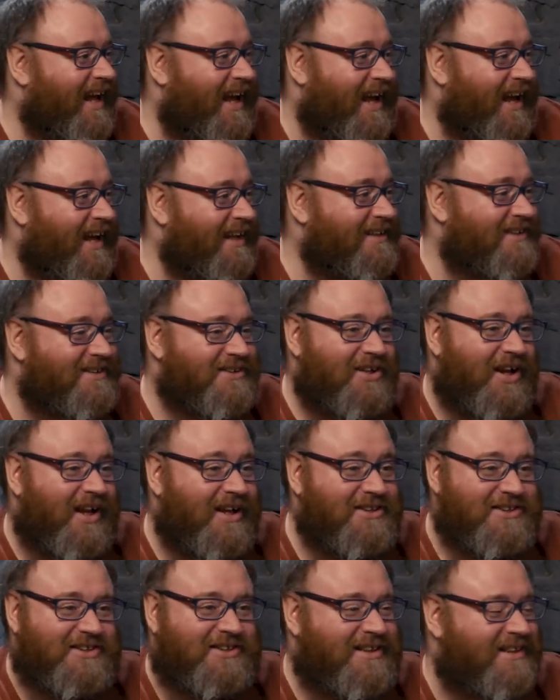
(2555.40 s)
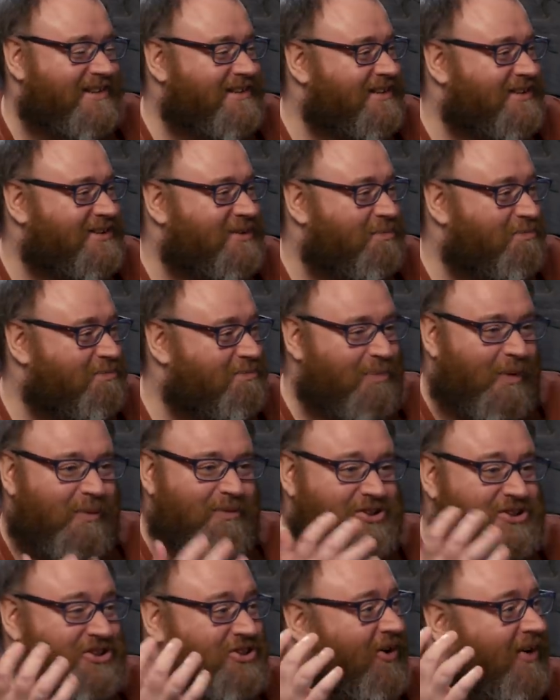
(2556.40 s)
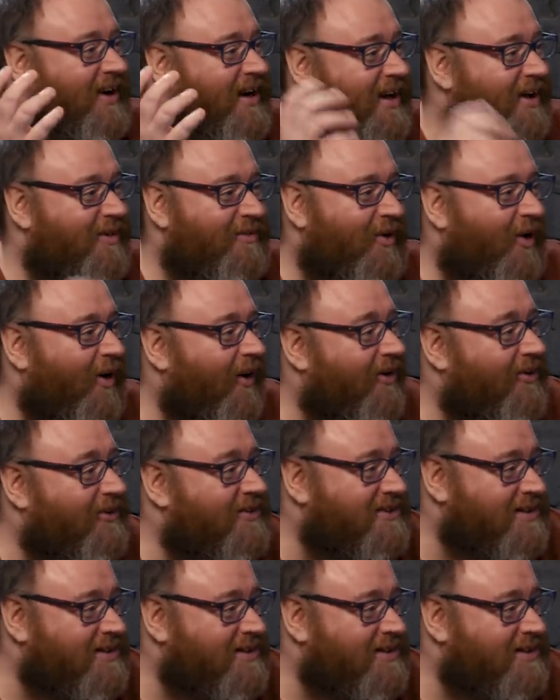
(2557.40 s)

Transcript: it. He doesn't. He just thinks it's a shinier rock or